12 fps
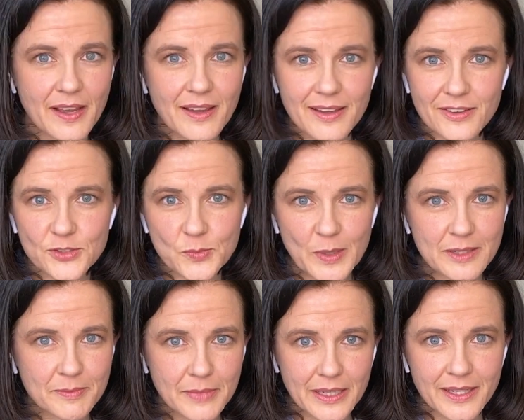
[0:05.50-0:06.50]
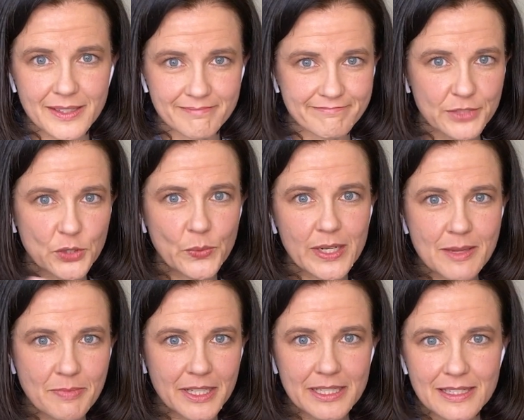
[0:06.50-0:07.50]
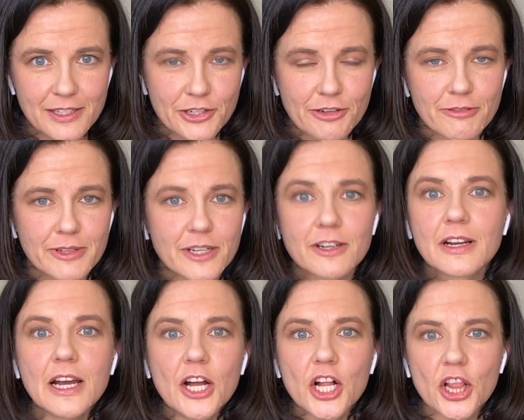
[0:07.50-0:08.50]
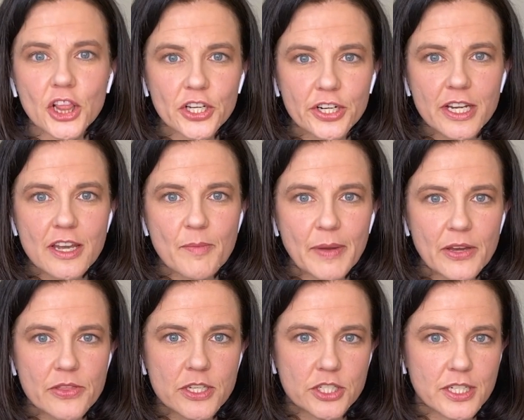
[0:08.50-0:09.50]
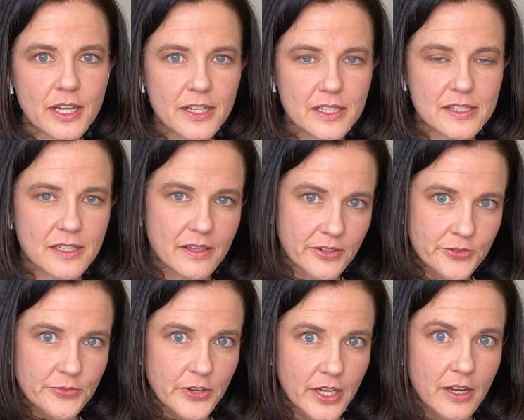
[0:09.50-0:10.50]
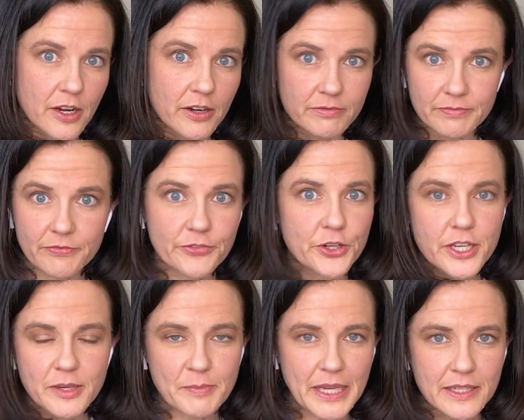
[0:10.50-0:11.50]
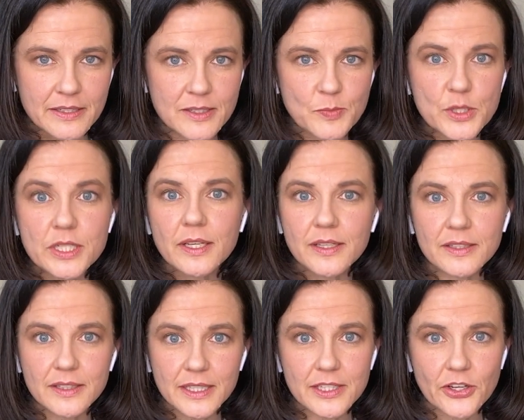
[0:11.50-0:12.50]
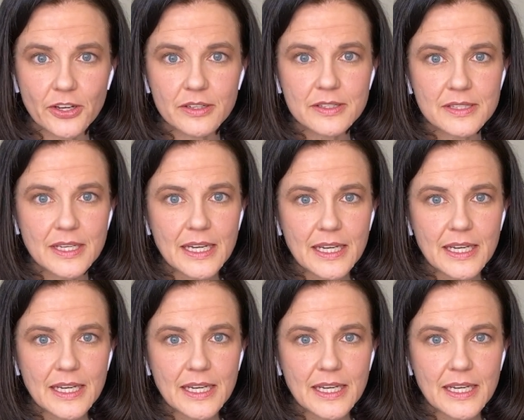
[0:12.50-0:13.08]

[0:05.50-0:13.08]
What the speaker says: I have spent my 20 plus year career learning about the genetics of our furry companions, particularly dogs.